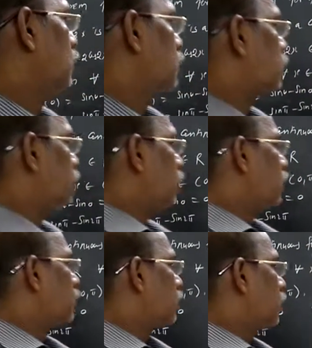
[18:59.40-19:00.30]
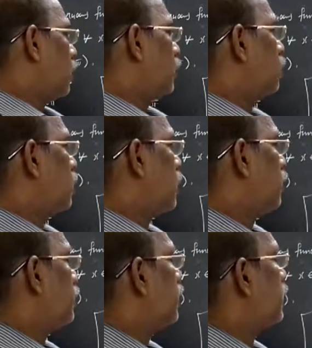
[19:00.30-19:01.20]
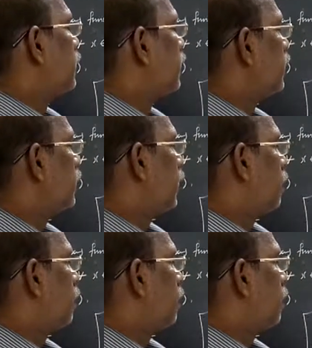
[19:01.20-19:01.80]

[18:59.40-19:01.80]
So a root of 33